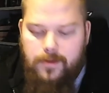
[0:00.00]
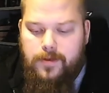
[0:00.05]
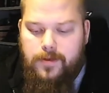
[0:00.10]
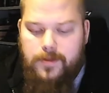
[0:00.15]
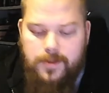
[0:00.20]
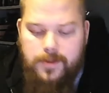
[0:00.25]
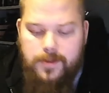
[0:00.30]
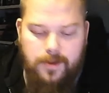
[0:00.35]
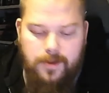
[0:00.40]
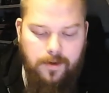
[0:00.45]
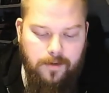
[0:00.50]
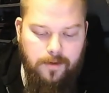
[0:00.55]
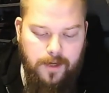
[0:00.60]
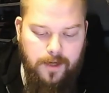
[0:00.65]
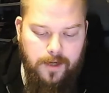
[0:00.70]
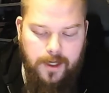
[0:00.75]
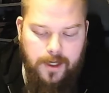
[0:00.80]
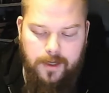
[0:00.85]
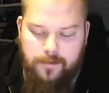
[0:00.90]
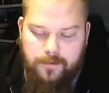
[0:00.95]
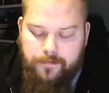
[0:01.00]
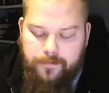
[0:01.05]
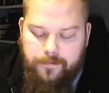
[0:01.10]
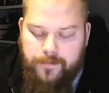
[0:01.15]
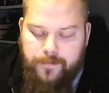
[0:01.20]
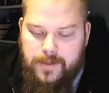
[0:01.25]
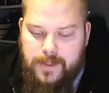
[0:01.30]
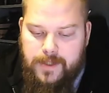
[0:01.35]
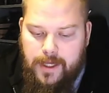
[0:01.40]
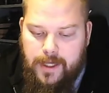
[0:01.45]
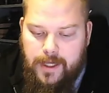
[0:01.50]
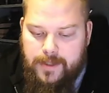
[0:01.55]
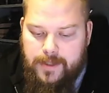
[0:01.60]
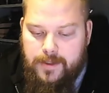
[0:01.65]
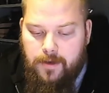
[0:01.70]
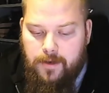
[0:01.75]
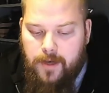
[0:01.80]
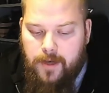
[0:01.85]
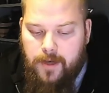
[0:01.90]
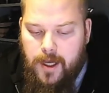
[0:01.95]
So
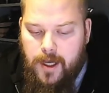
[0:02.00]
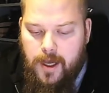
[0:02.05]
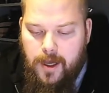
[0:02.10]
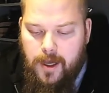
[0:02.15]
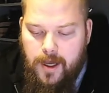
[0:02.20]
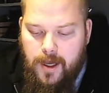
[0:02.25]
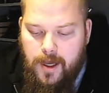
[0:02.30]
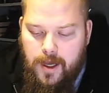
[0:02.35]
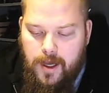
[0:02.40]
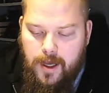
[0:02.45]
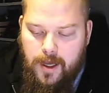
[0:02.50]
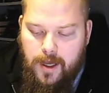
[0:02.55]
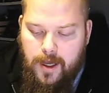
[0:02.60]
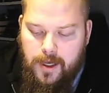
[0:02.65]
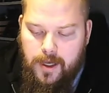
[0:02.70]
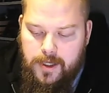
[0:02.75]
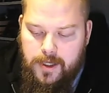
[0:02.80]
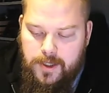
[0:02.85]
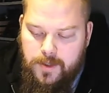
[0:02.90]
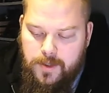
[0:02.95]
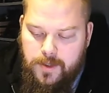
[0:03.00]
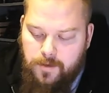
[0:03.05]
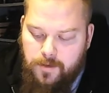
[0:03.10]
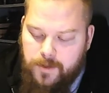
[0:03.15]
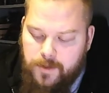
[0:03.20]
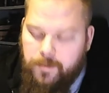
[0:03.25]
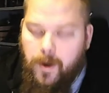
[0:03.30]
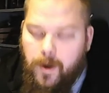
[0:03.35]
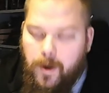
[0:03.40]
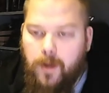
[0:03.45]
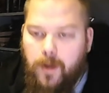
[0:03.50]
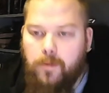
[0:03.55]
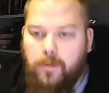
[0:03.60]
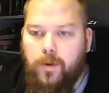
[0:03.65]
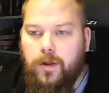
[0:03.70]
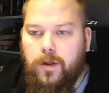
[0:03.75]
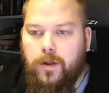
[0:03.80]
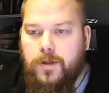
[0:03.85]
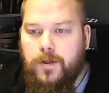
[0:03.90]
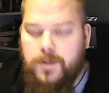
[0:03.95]
that's a huge pile of
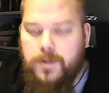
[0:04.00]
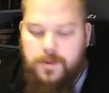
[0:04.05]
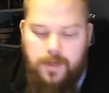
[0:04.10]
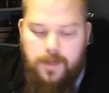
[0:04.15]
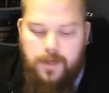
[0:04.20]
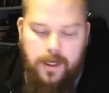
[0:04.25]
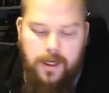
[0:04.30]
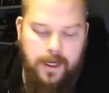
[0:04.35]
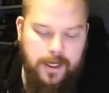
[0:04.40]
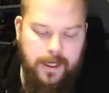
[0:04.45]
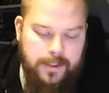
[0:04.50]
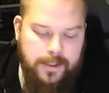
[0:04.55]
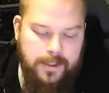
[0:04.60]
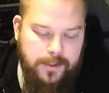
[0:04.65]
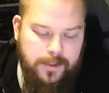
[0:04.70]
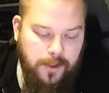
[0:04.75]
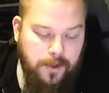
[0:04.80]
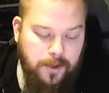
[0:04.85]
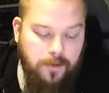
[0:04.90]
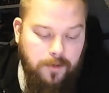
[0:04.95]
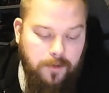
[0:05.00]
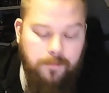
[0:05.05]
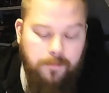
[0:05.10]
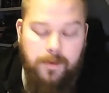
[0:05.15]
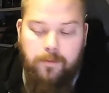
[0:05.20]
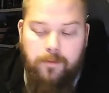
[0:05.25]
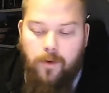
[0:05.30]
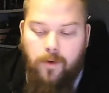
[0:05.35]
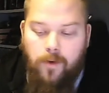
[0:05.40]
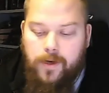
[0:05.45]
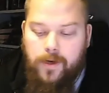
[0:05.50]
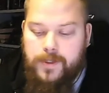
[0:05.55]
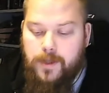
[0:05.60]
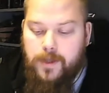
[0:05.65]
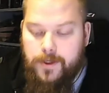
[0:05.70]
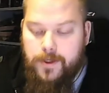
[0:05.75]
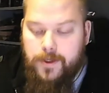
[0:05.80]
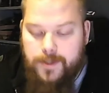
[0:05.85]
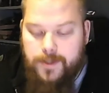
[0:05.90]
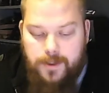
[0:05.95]
models, and I couldn't be more
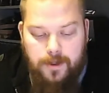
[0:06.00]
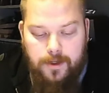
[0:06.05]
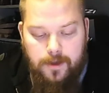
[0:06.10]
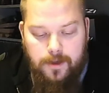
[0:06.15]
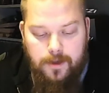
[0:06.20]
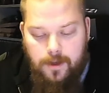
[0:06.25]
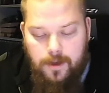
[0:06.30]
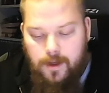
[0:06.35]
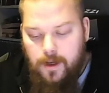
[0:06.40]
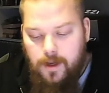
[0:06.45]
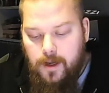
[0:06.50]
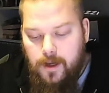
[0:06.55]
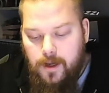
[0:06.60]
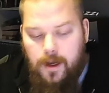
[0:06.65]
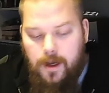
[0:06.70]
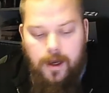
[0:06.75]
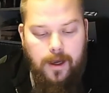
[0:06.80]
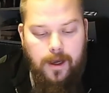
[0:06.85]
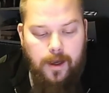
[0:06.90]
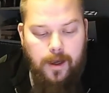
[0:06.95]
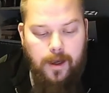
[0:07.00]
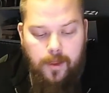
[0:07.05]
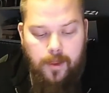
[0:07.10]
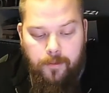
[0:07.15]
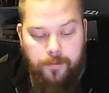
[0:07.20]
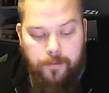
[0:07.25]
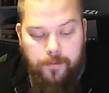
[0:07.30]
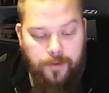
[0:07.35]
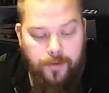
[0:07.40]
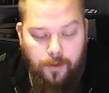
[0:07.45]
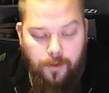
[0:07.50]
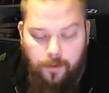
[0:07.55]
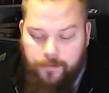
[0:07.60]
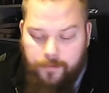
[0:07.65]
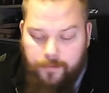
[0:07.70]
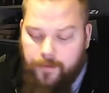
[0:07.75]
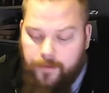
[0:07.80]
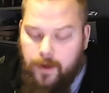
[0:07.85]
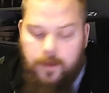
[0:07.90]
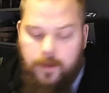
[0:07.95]
excited. The
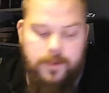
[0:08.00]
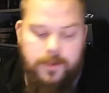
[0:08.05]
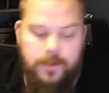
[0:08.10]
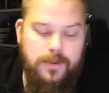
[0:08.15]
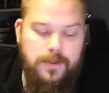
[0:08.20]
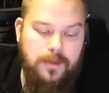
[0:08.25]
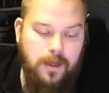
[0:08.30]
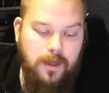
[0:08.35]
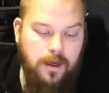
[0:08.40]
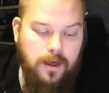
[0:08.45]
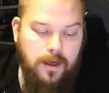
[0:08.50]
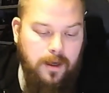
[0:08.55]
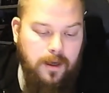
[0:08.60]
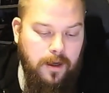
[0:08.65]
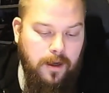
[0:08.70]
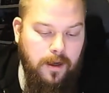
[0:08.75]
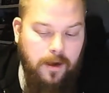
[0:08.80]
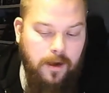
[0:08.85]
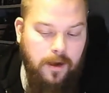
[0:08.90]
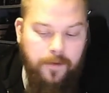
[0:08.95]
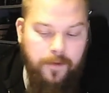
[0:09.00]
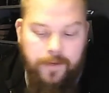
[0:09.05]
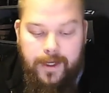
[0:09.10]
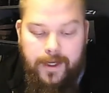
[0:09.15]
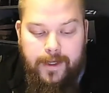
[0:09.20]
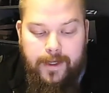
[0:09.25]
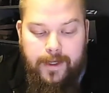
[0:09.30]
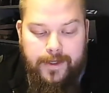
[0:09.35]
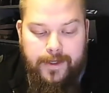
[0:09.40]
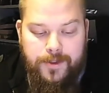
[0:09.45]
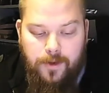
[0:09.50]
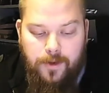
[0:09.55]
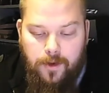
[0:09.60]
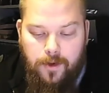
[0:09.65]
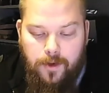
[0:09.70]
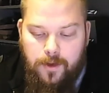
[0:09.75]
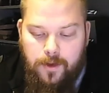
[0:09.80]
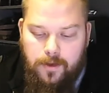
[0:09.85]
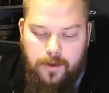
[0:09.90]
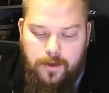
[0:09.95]
profiles I really
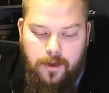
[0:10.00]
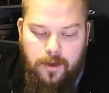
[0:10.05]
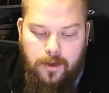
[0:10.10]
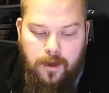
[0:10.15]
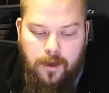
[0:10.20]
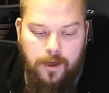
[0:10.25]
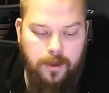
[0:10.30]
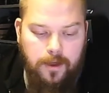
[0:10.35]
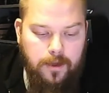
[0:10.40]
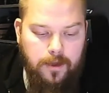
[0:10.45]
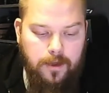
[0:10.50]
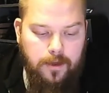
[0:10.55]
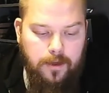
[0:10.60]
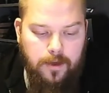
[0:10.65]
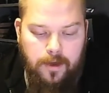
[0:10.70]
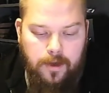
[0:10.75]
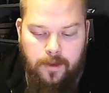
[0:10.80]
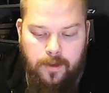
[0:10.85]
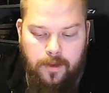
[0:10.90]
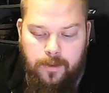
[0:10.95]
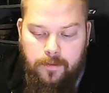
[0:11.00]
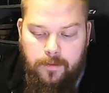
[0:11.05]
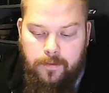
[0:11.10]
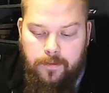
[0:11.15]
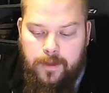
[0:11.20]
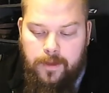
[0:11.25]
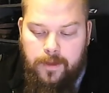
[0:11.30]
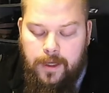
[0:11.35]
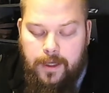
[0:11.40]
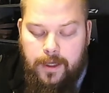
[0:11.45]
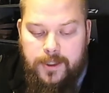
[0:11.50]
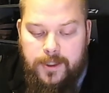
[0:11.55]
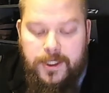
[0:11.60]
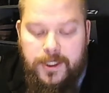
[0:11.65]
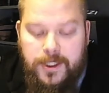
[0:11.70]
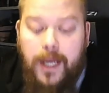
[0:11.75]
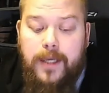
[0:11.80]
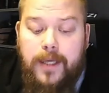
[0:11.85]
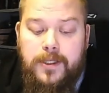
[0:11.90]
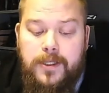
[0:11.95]
enjoy, like the
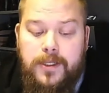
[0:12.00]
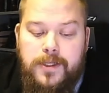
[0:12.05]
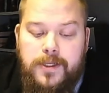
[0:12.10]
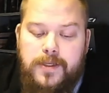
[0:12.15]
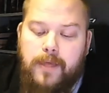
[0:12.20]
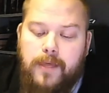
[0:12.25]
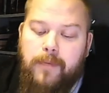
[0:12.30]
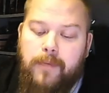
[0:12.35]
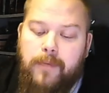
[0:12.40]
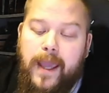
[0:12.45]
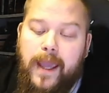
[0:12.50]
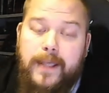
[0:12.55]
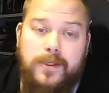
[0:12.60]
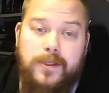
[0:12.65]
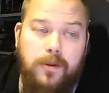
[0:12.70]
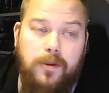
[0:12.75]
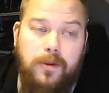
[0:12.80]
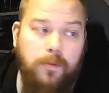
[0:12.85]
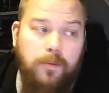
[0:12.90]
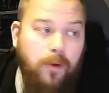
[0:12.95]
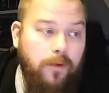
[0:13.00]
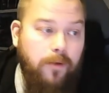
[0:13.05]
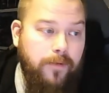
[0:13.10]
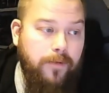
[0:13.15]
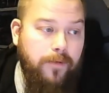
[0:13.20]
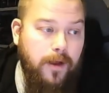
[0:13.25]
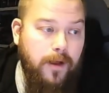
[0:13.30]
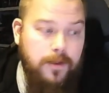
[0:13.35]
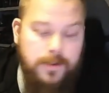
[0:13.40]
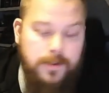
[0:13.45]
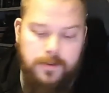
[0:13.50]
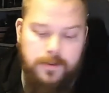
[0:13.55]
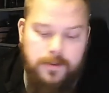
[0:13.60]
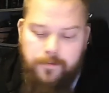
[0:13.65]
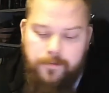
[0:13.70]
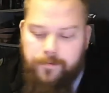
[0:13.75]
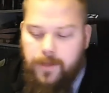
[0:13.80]
changes they made to the profiles.